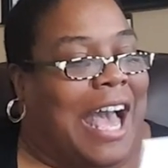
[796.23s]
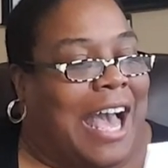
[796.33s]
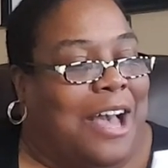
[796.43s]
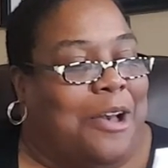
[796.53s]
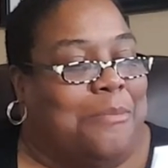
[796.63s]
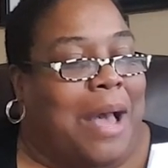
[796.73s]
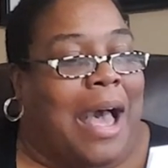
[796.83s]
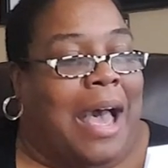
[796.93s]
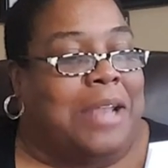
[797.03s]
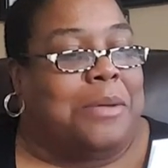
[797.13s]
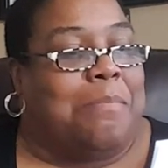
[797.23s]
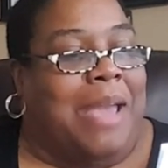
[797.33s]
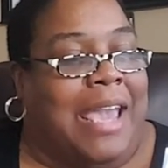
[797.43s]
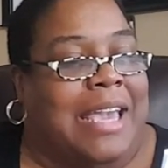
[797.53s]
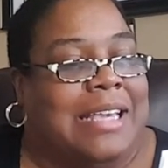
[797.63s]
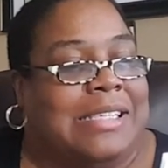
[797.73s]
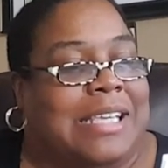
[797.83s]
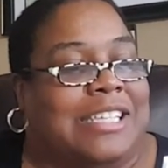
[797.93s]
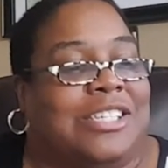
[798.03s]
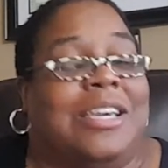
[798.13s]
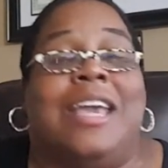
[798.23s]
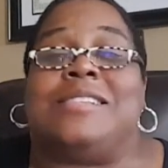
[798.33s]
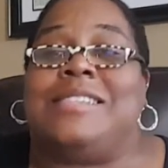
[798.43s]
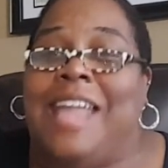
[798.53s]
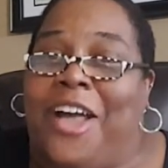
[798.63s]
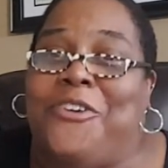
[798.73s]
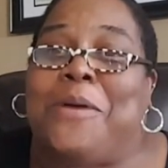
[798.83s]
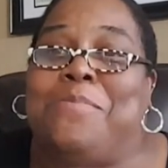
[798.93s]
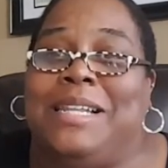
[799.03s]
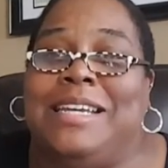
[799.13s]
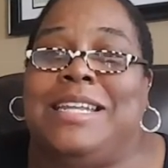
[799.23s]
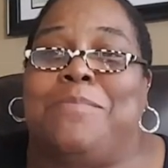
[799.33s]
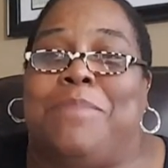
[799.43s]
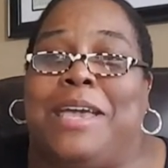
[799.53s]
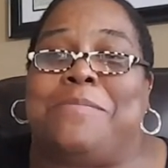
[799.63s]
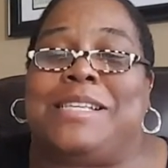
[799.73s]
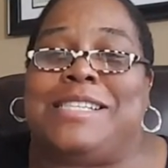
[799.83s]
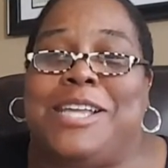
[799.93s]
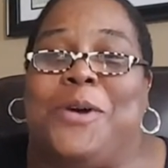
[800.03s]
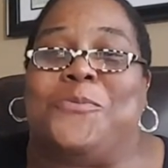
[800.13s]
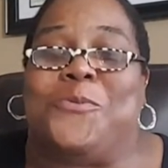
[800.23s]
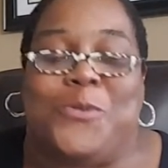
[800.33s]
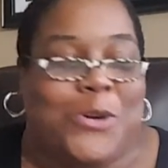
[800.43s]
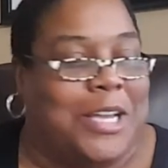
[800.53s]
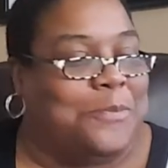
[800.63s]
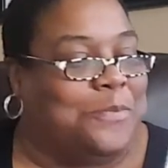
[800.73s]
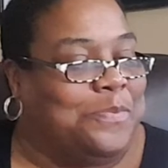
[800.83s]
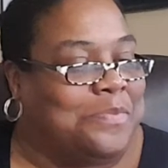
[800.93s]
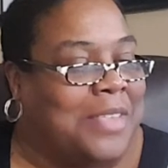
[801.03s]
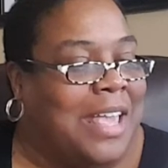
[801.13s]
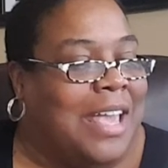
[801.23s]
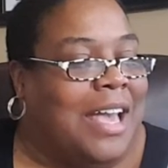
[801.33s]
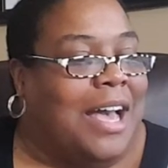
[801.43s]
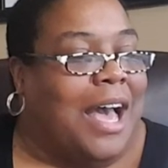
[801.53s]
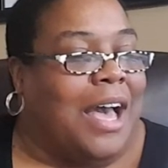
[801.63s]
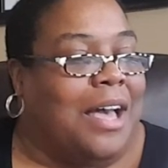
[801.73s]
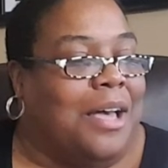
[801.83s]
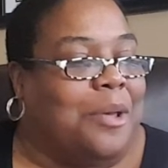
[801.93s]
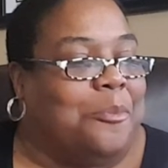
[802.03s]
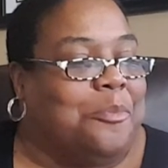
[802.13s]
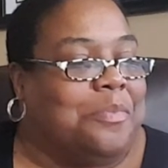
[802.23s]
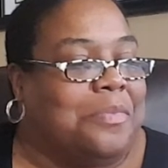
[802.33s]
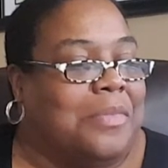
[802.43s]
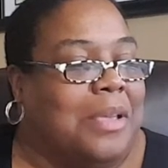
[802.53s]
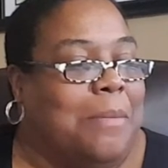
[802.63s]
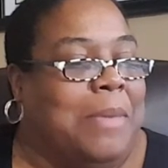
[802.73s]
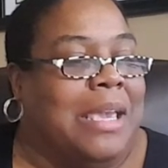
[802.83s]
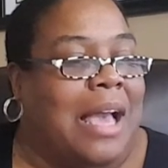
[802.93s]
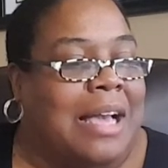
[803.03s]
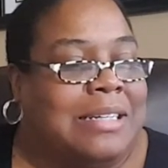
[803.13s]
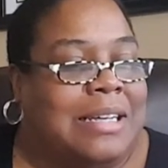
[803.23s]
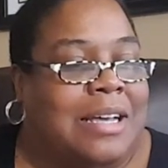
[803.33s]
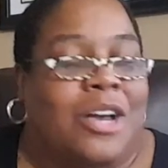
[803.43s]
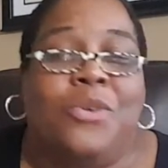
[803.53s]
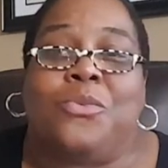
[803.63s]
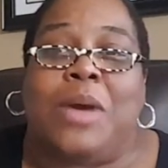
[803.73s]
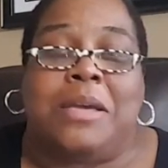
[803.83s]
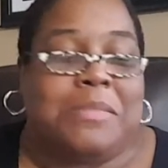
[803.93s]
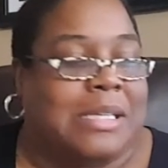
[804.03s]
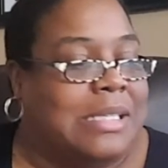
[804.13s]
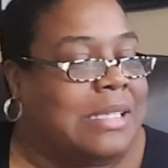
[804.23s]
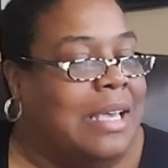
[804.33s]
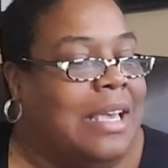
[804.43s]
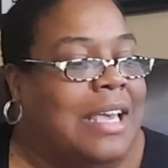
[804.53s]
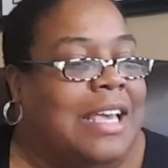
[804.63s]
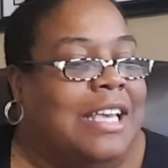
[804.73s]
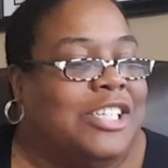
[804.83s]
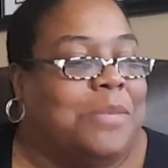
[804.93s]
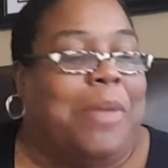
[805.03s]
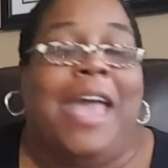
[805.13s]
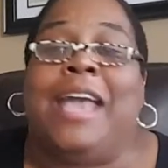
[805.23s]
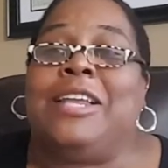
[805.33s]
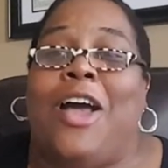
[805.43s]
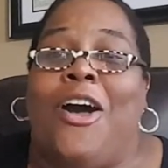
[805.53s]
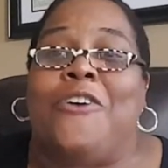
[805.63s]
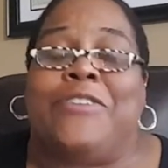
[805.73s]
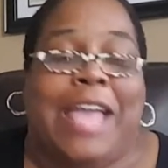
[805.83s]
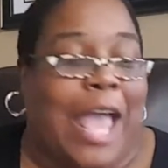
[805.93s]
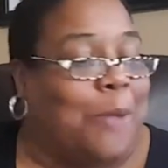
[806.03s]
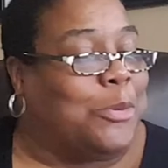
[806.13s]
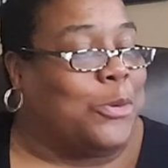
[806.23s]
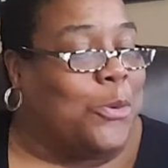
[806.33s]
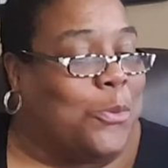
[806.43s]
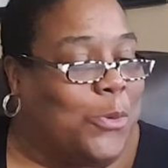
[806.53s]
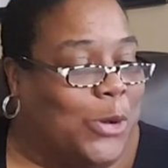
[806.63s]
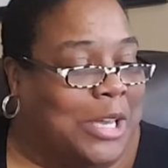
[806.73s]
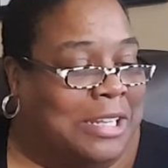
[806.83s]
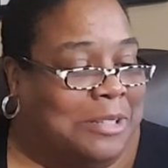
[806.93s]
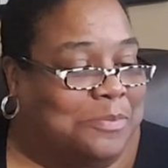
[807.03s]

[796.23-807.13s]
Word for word: Um, Autumn Mays, she has now completed baby step one. Um, Bianca Ramos, she paid off Capital One.